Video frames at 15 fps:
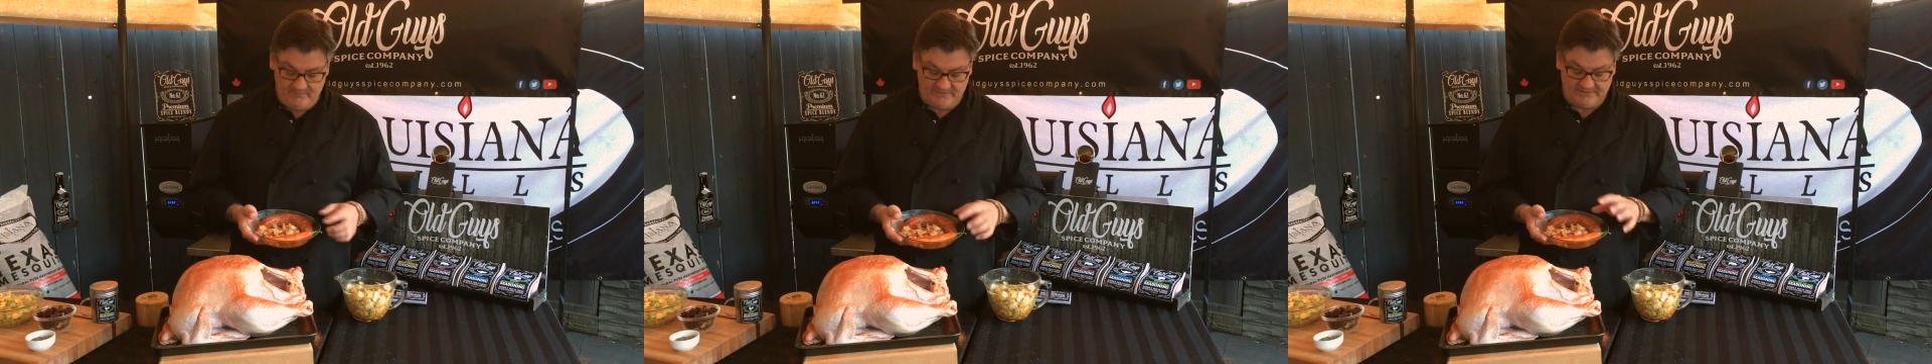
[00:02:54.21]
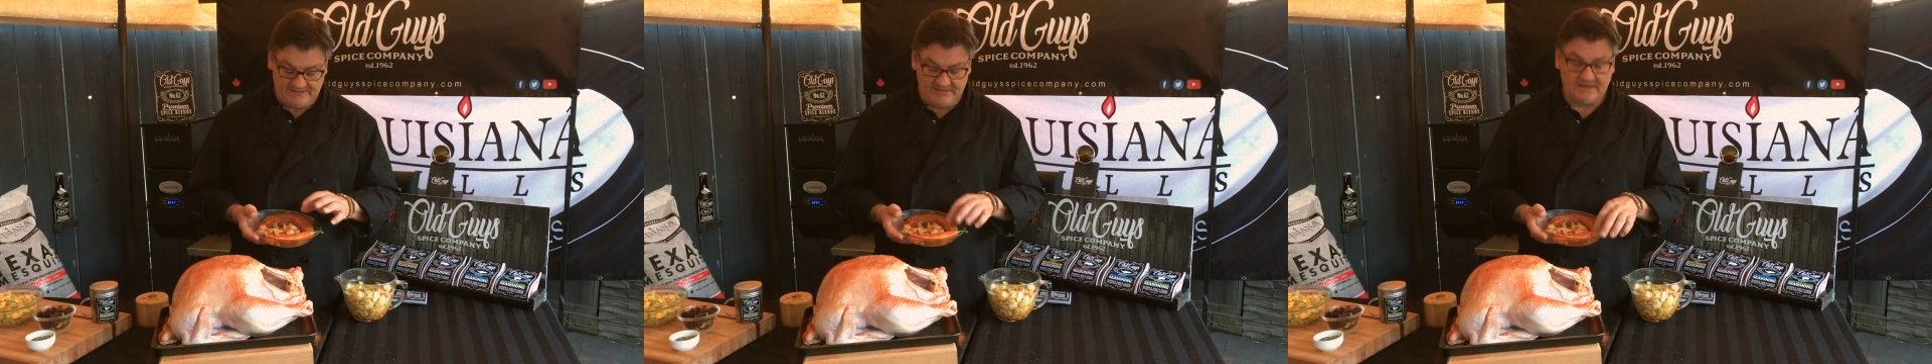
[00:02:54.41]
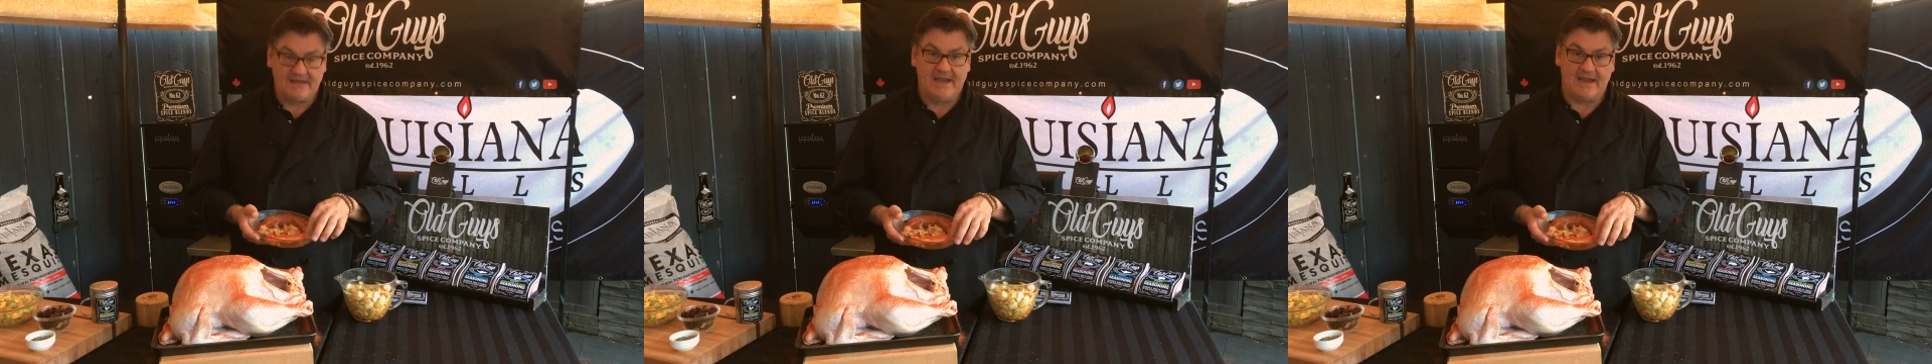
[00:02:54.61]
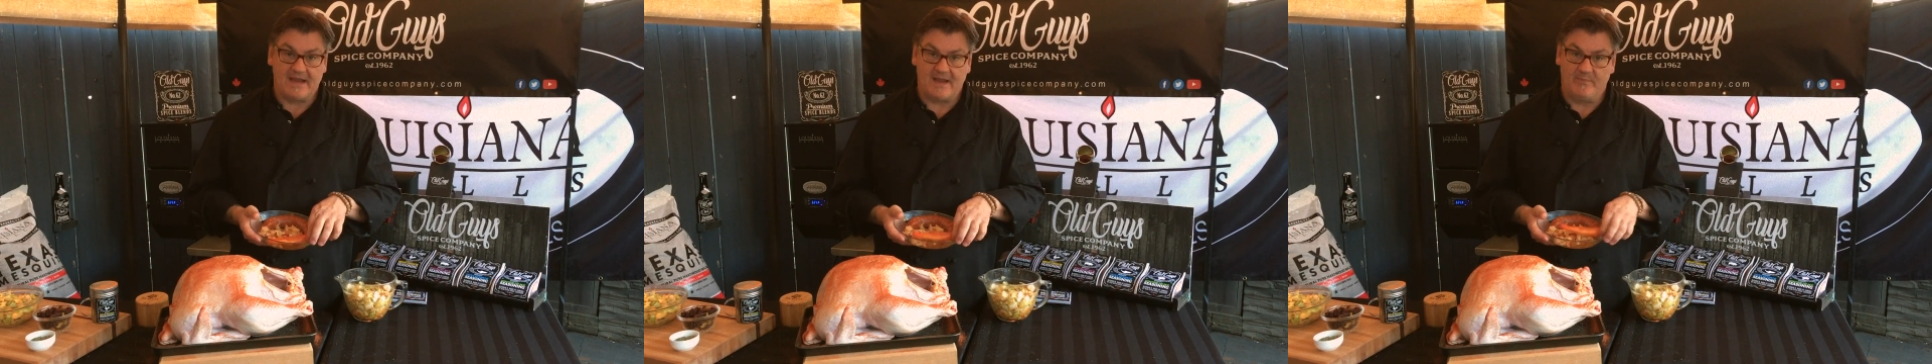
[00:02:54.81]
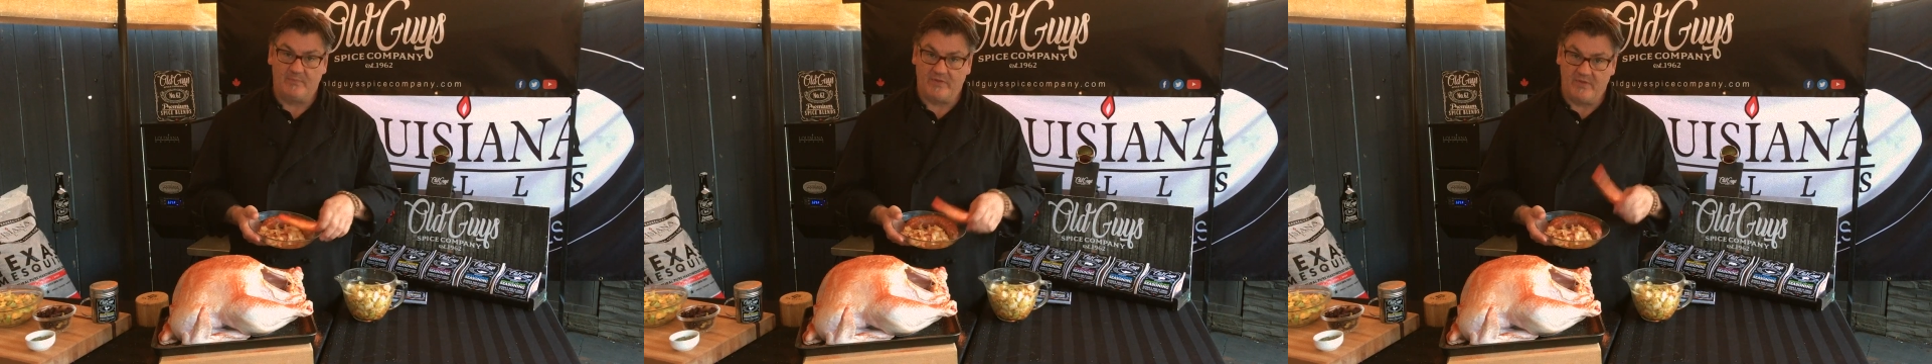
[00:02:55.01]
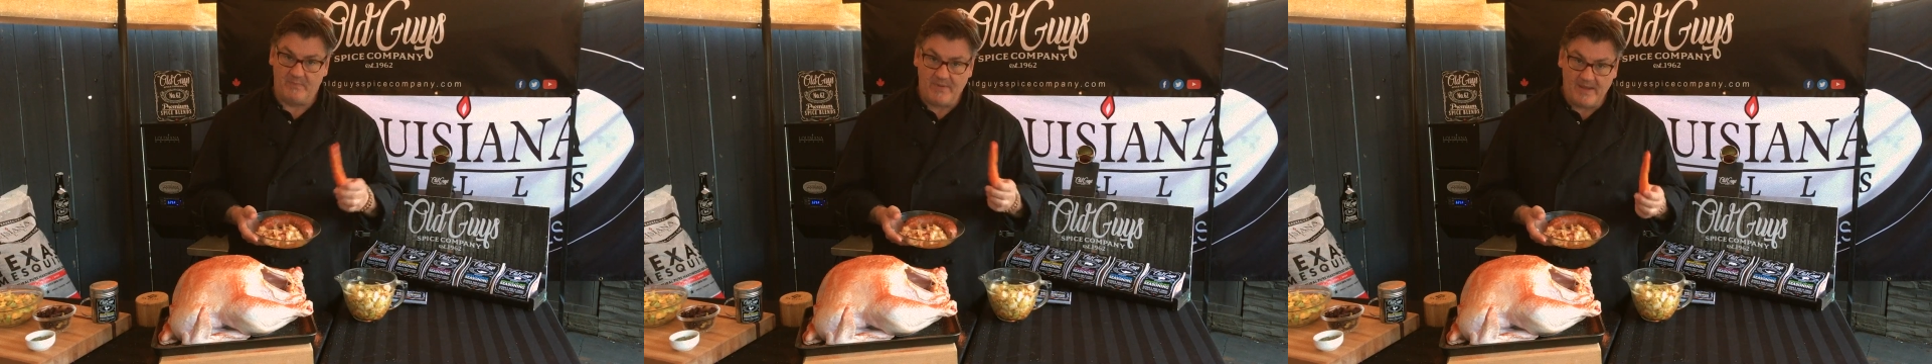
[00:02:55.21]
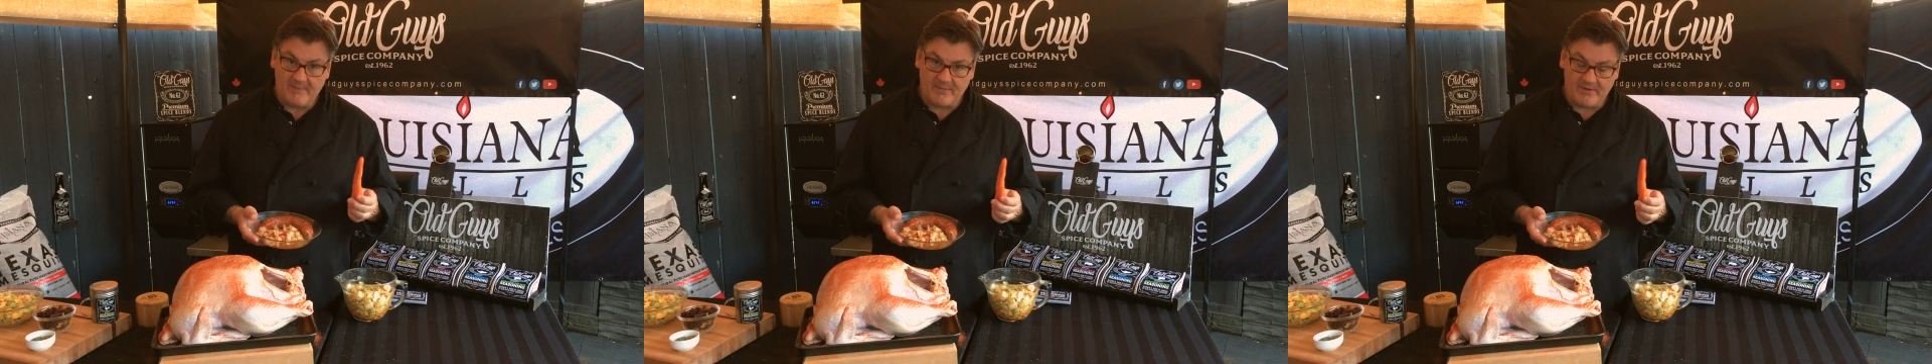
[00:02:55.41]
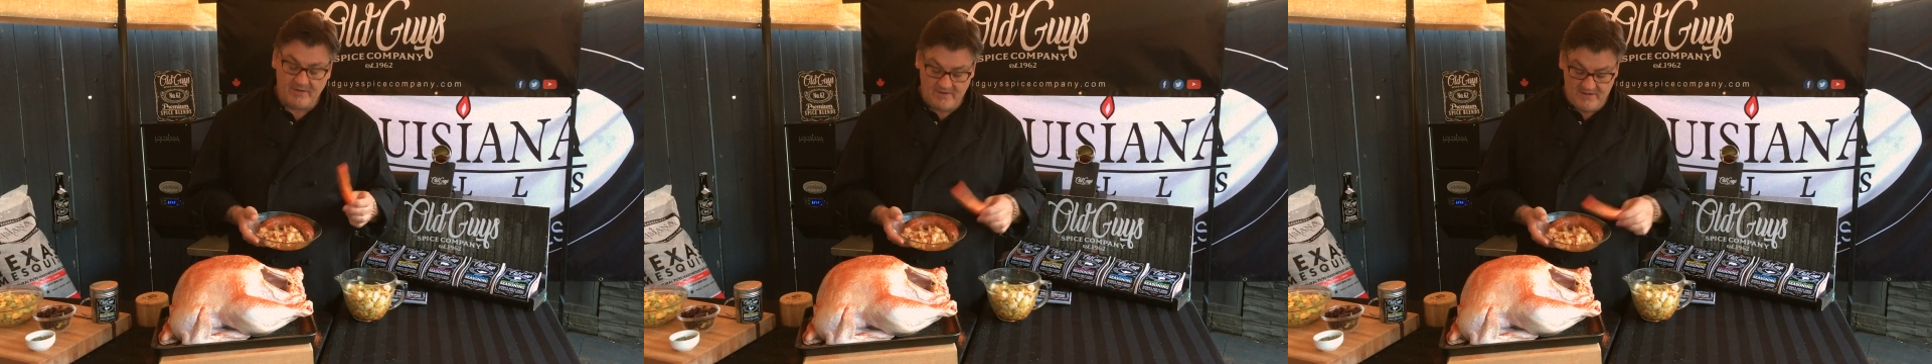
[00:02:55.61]
with a little kick up with the
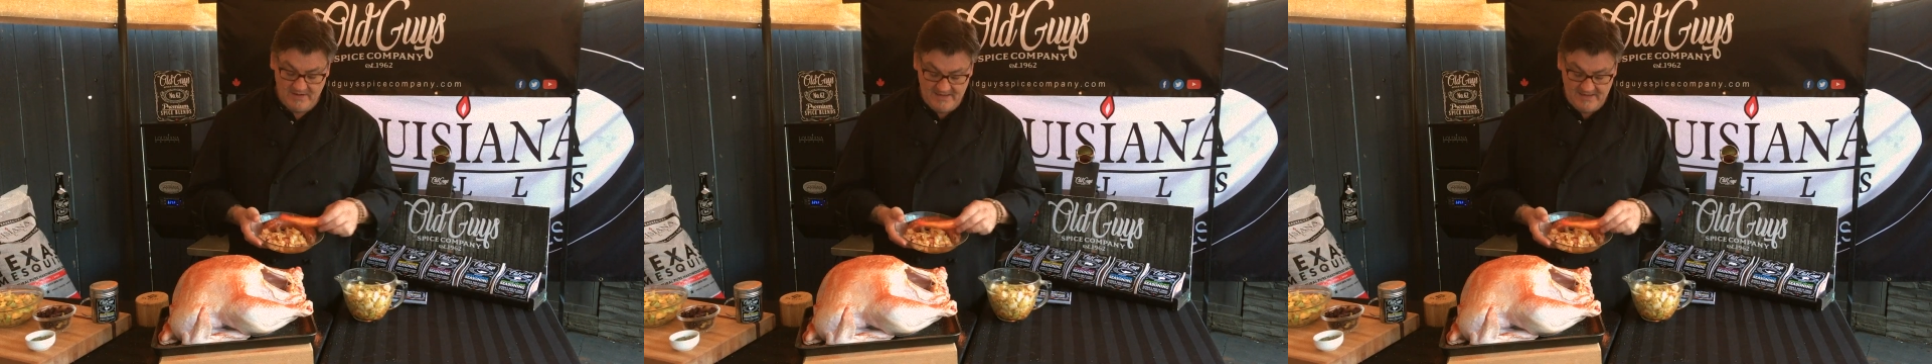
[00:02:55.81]
pepper.